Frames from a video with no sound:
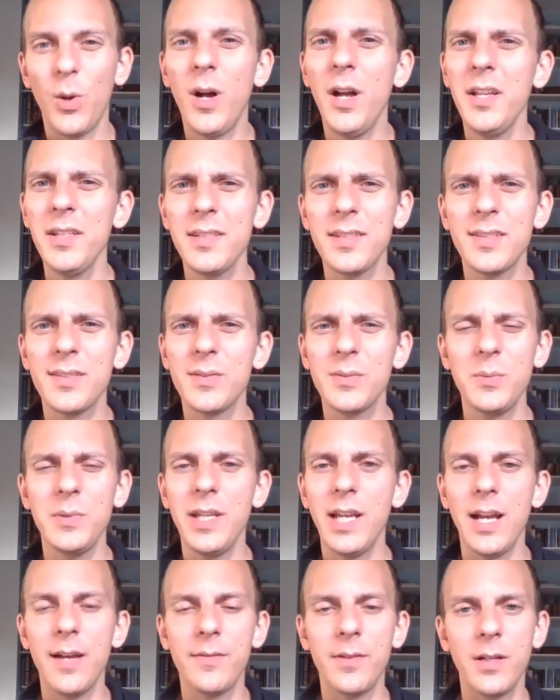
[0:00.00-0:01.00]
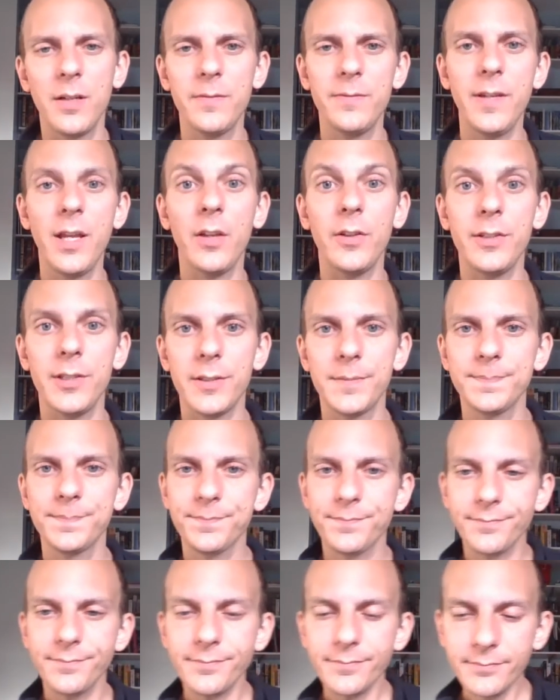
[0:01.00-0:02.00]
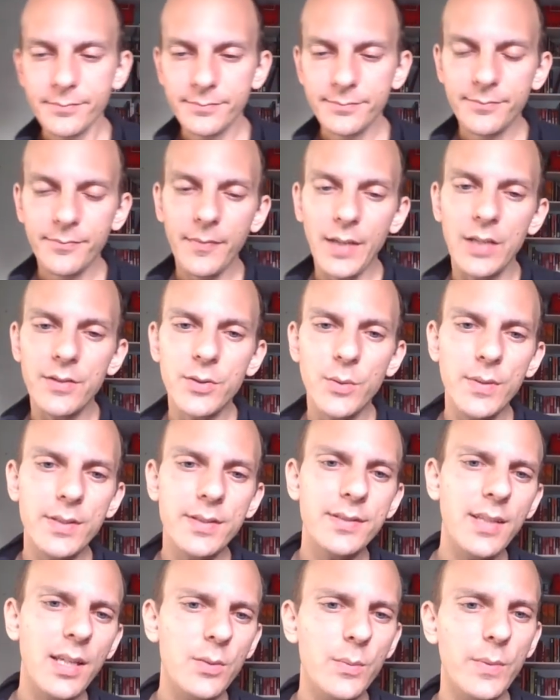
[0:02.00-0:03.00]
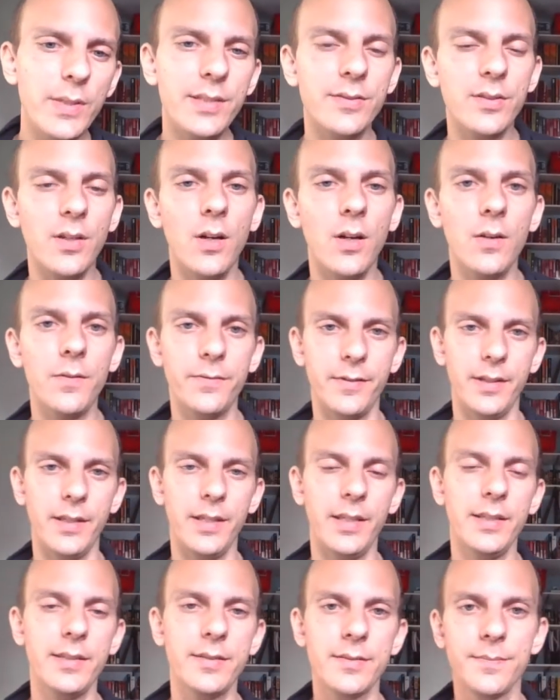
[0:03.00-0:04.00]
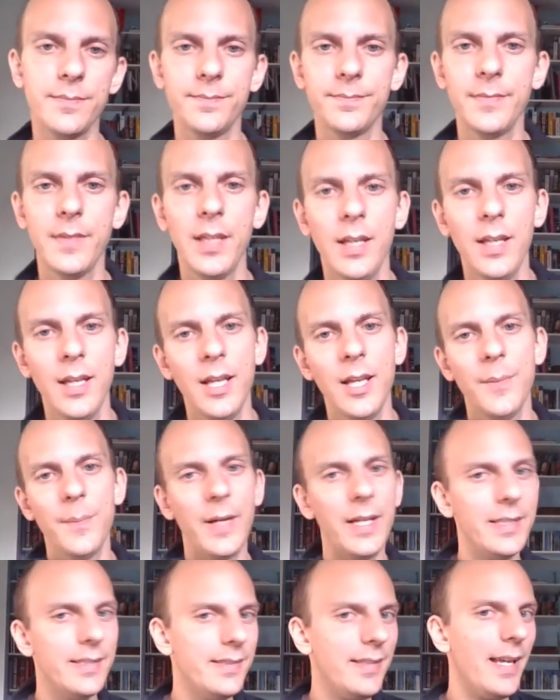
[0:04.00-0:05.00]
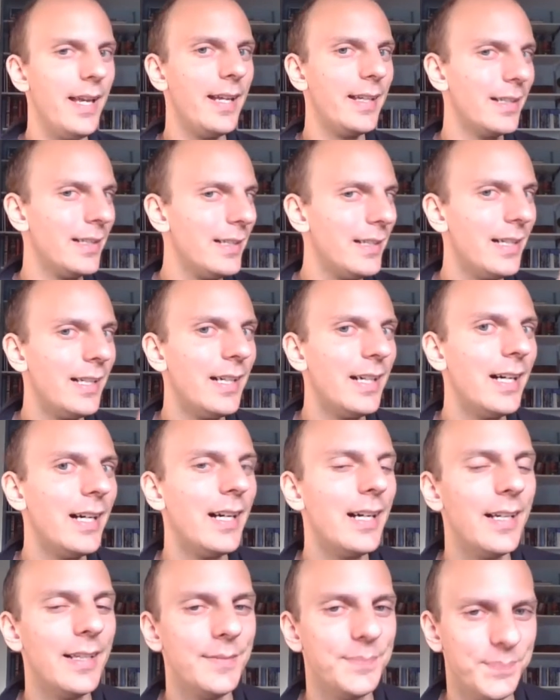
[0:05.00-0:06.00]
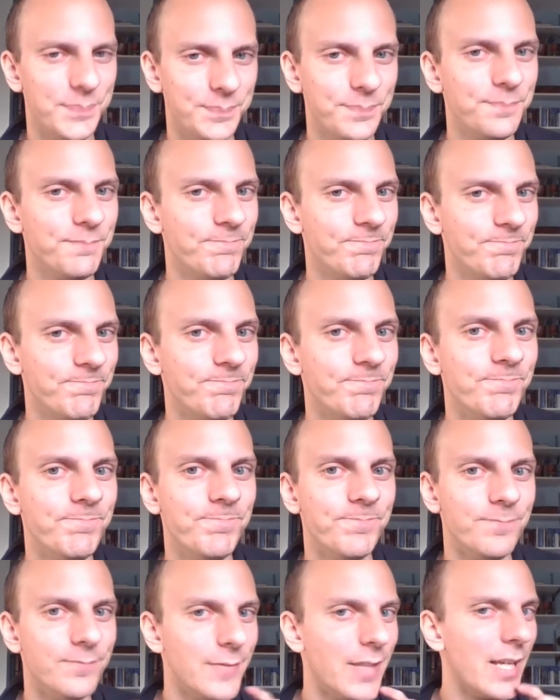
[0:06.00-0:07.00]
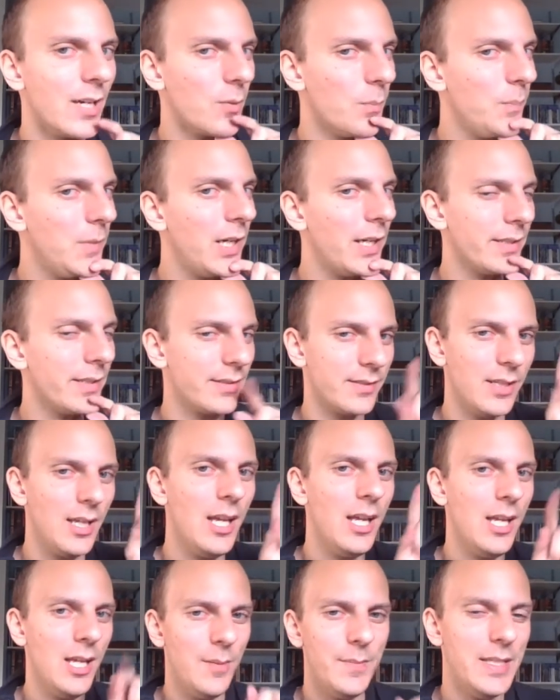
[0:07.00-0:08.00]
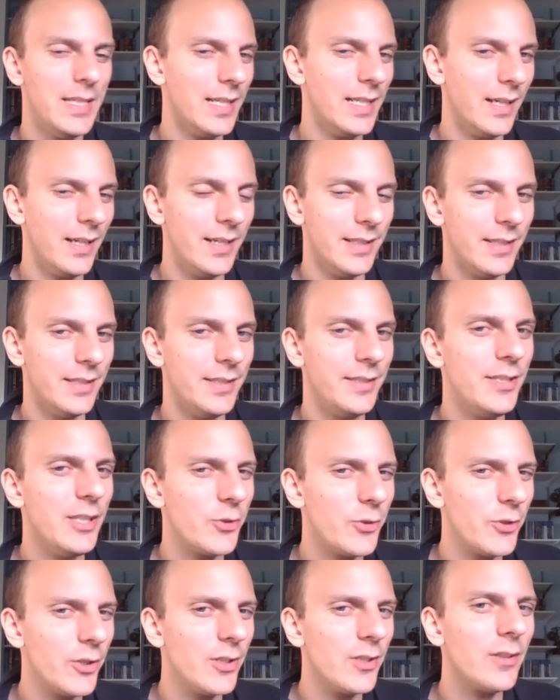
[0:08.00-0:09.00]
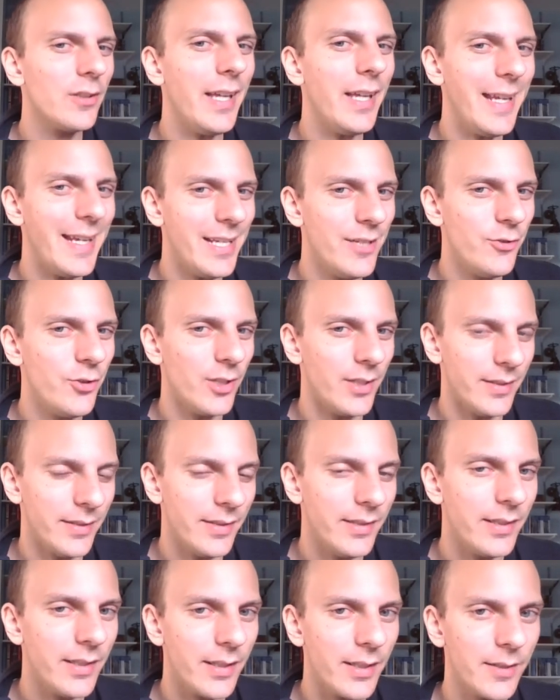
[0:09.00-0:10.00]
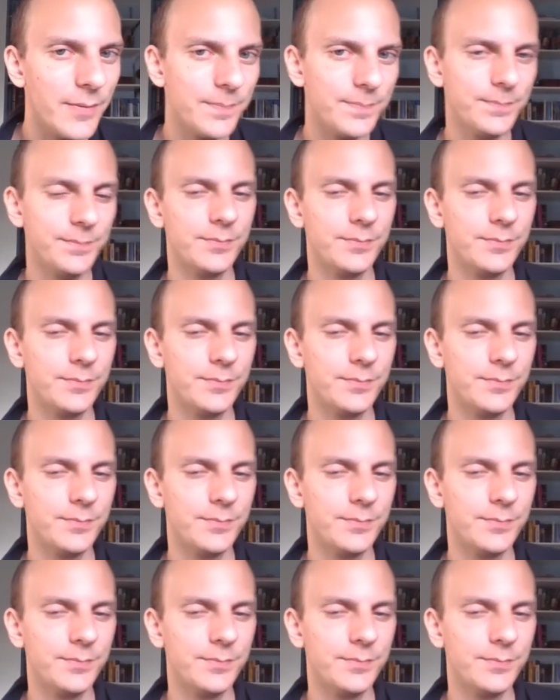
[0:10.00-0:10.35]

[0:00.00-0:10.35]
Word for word: wants, we have a failure. So instead, we solved this by saying, ah, mm-hmm, there must be an additional agent here.